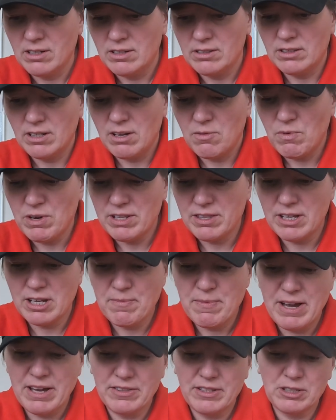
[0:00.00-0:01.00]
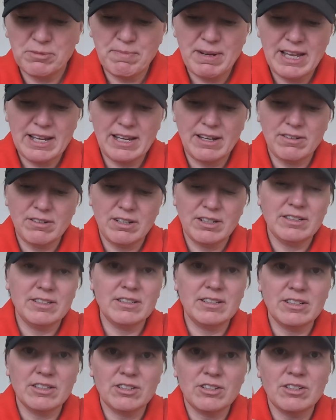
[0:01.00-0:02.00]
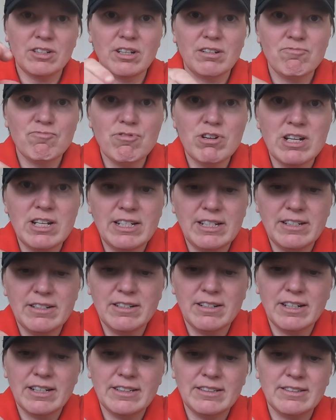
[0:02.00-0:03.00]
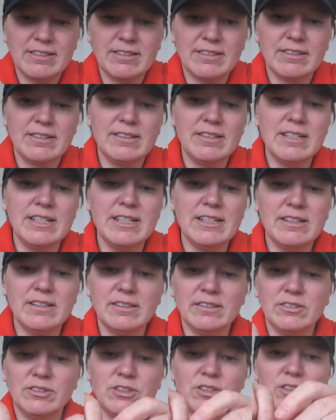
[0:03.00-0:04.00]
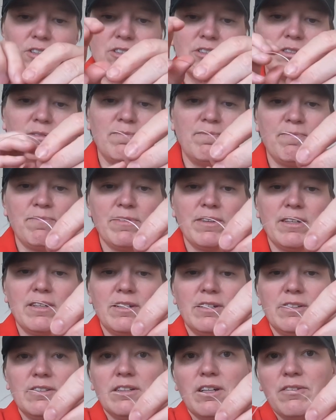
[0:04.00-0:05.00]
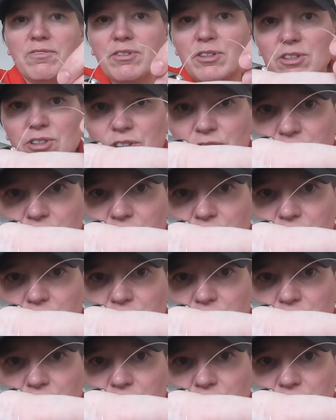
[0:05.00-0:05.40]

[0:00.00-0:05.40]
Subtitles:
So one thing about this blackout line is it does tie really nice, neat little knots. So if you can